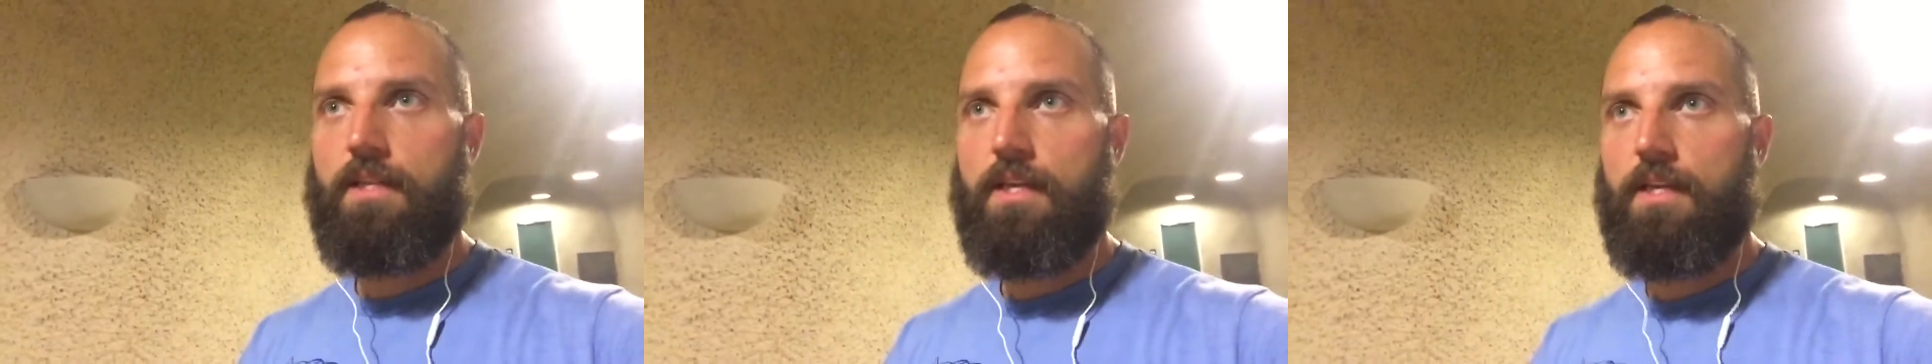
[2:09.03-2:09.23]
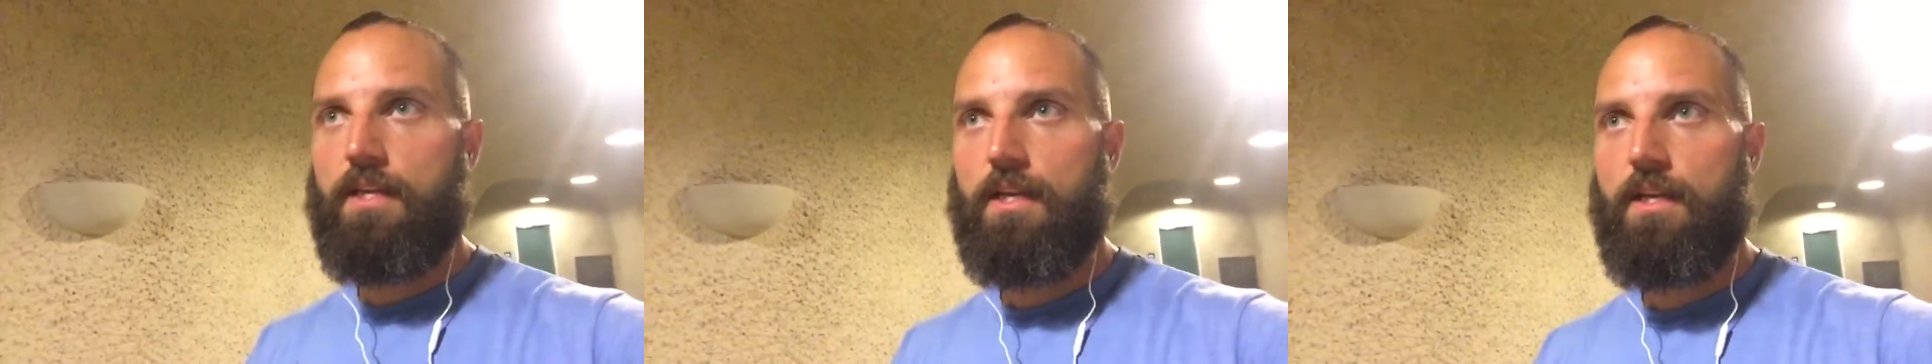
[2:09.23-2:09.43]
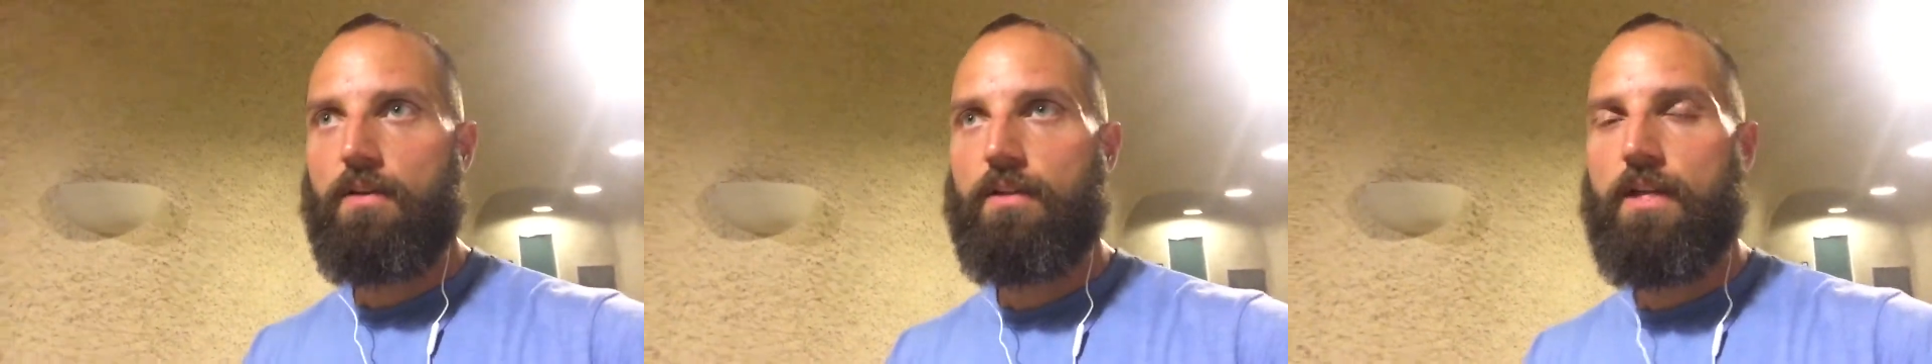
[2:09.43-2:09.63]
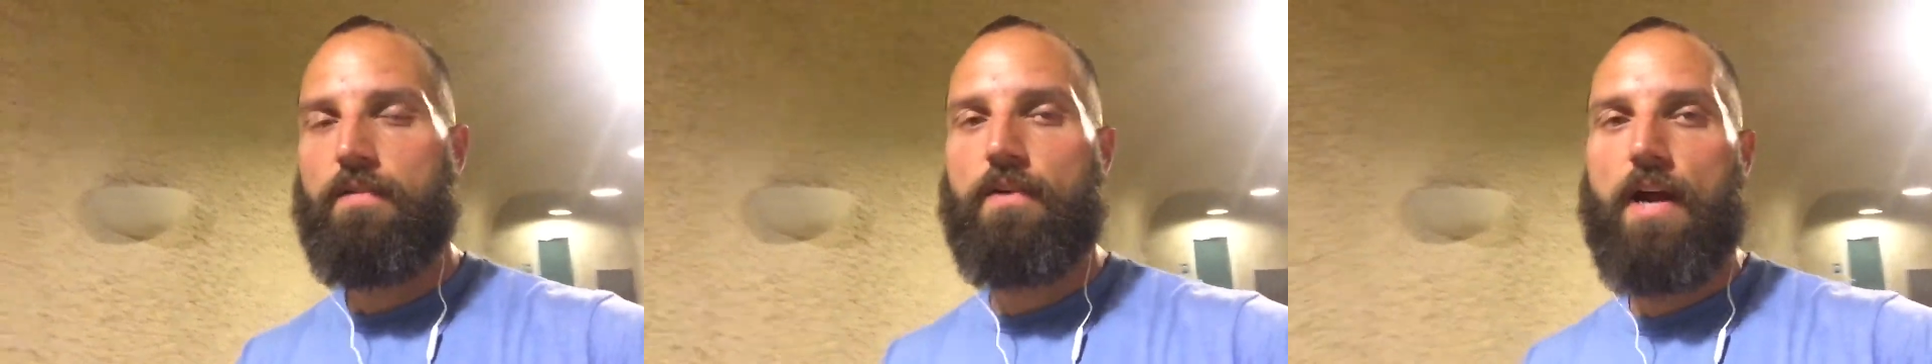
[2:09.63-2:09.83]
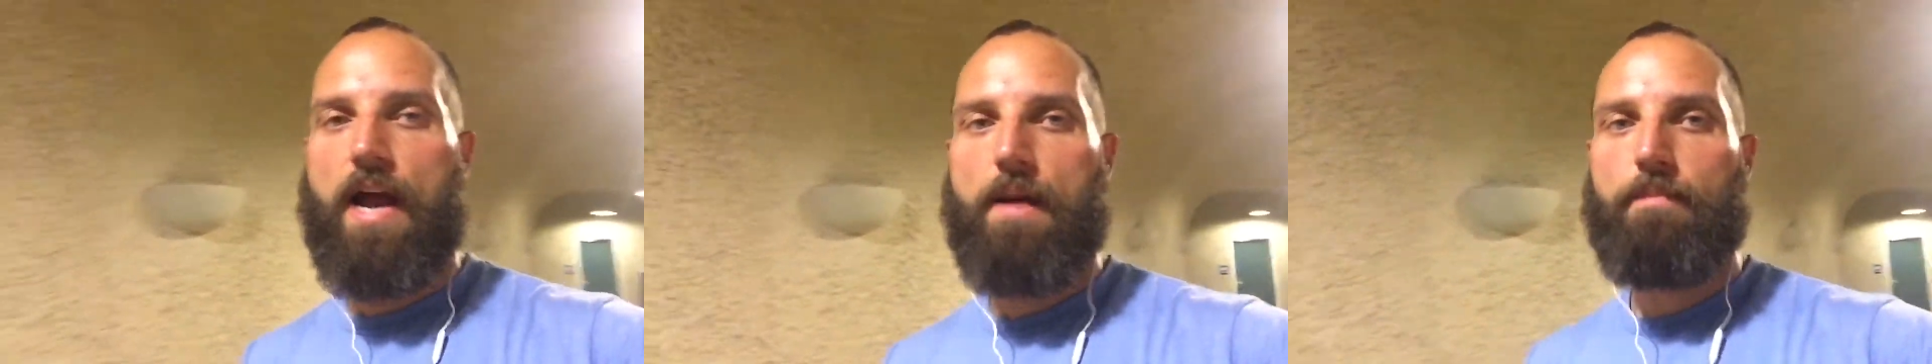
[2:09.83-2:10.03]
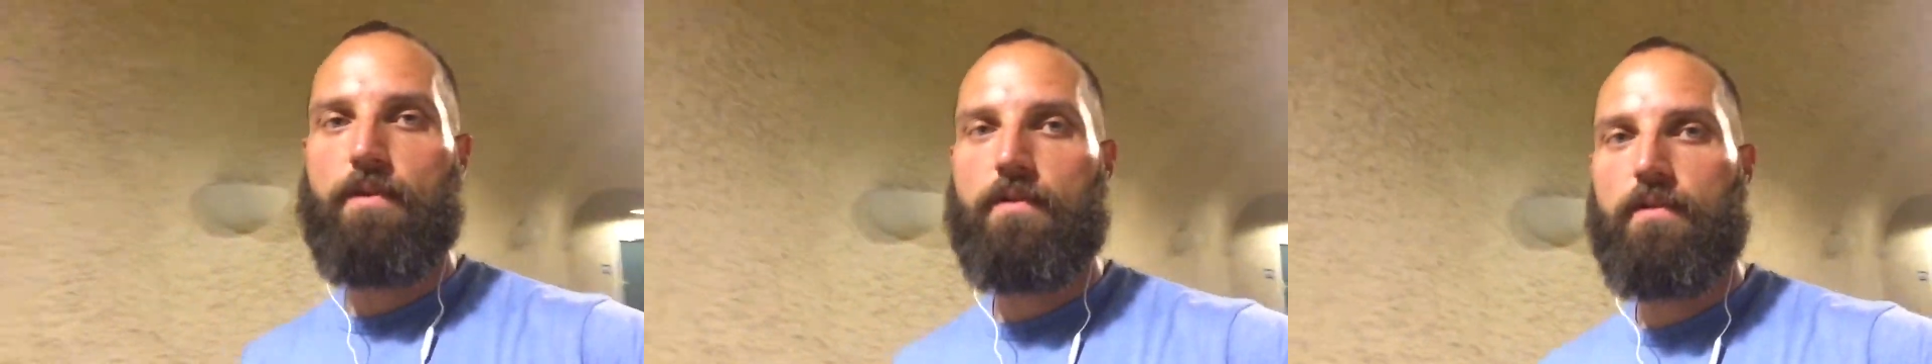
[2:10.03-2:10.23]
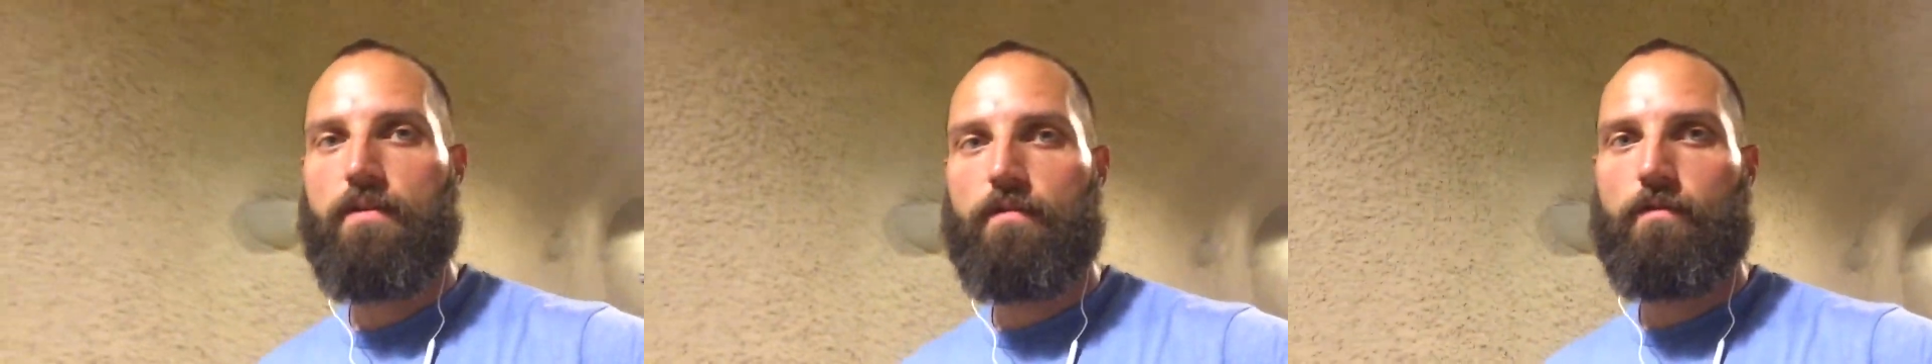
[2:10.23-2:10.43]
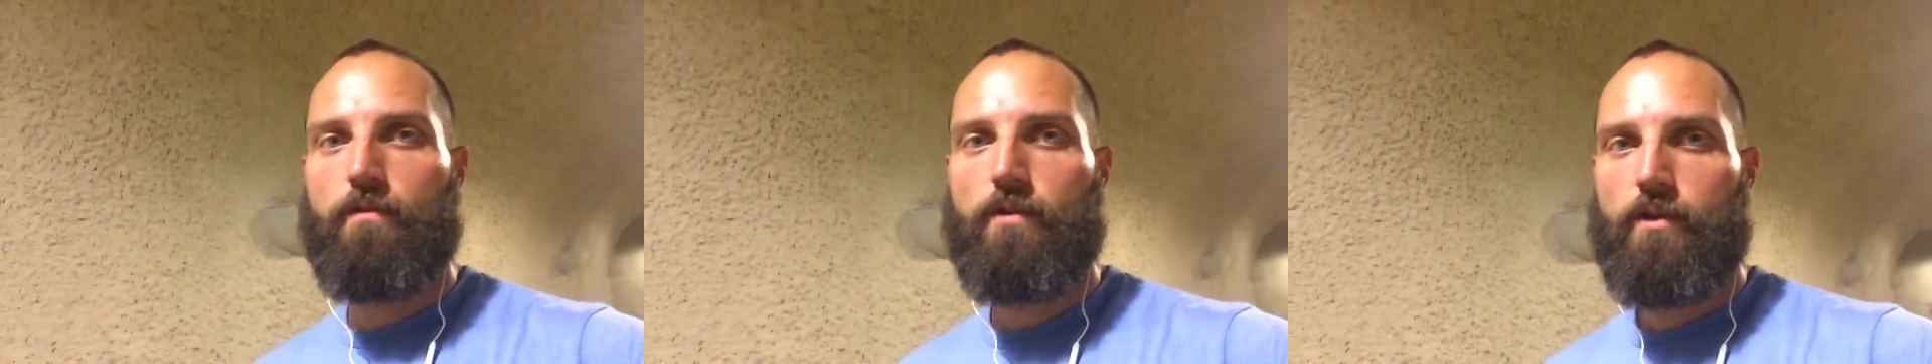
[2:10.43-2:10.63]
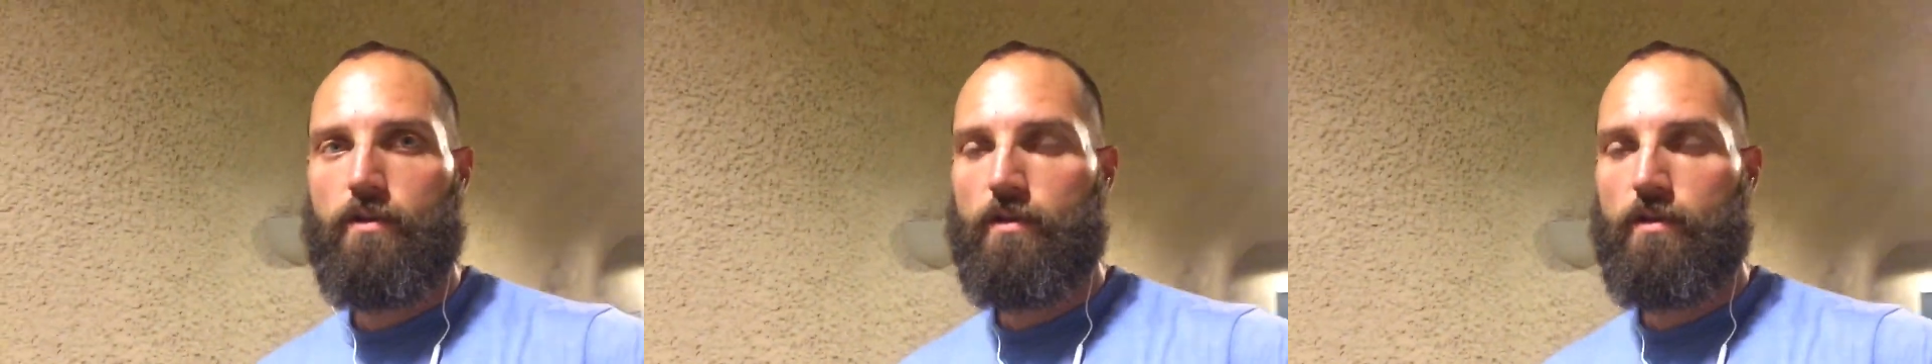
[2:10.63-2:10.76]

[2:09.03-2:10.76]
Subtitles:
then it'll never happen for you.